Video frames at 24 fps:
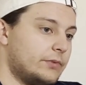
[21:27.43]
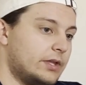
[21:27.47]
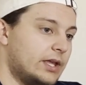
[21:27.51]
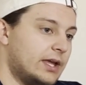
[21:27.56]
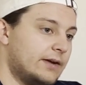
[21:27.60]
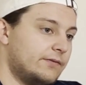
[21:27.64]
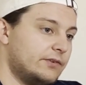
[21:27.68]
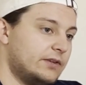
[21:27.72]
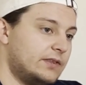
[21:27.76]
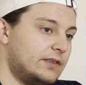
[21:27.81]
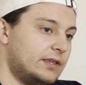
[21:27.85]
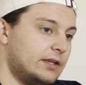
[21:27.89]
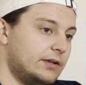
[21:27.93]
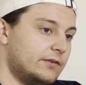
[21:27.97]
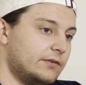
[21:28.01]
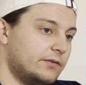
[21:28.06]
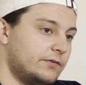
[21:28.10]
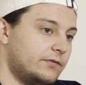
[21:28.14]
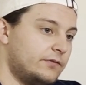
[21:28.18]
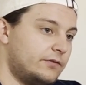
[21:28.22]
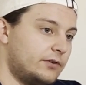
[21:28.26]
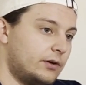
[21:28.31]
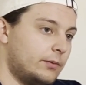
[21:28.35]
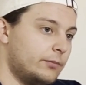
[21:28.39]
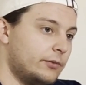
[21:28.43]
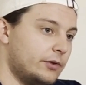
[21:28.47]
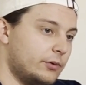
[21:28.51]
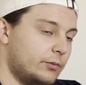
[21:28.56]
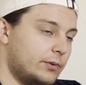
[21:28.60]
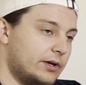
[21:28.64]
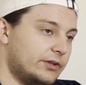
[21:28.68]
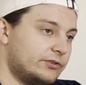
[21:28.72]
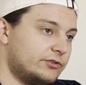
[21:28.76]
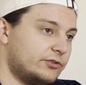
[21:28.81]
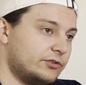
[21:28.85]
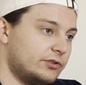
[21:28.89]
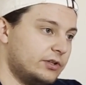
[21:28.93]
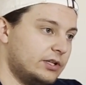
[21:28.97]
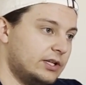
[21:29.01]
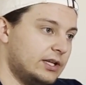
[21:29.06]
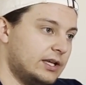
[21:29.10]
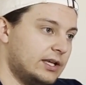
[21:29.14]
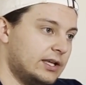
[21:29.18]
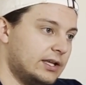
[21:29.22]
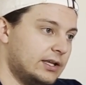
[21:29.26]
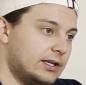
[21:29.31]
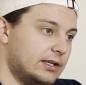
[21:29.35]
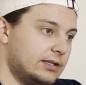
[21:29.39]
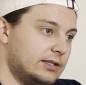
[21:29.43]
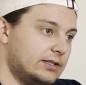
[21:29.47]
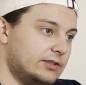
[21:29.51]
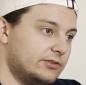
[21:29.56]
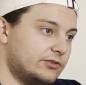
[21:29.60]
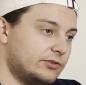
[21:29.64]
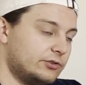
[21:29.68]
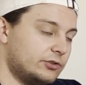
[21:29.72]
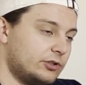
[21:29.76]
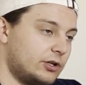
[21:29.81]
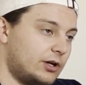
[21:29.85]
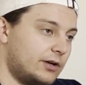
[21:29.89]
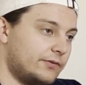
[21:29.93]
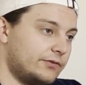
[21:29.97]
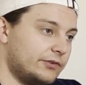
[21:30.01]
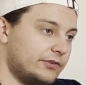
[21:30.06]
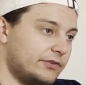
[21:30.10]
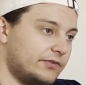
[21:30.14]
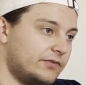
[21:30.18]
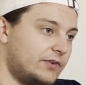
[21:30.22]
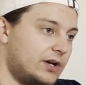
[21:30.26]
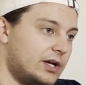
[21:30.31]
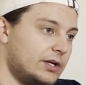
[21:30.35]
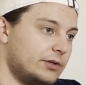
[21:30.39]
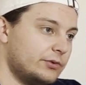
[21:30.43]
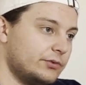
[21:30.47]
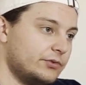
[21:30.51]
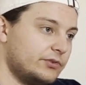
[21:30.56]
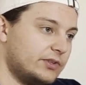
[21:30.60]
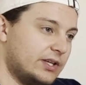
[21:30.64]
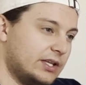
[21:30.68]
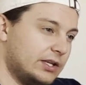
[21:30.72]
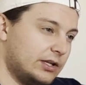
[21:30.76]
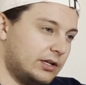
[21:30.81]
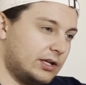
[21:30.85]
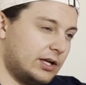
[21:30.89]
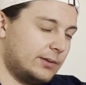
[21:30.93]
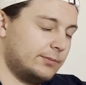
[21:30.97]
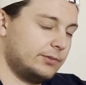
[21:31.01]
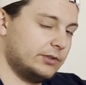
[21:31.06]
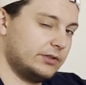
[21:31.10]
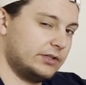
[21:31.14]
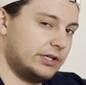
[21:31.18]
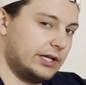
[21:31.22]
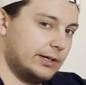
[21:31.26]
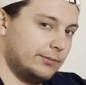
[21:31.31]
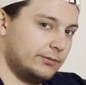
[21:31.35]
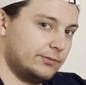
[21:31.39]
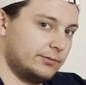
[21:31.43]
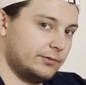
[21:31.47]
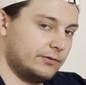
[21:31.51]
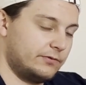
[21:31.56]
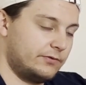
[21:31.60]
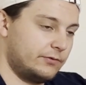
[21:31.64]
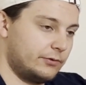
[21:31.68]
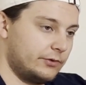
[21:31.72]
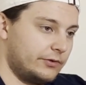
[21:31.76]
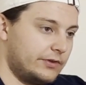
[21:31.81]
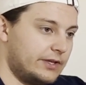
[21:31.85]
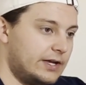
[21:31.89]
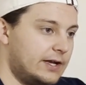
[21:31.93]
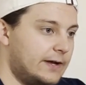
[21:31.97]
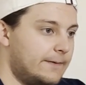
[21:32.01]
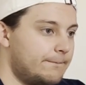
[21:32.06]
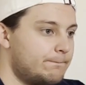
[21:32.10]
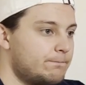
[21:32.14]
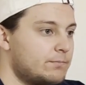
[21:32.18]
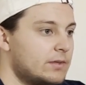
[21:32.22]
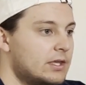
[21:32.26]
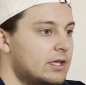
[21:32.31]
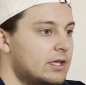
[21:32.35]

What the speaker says: everything from the Western and Eastern Conference Finals and a couple of games before that,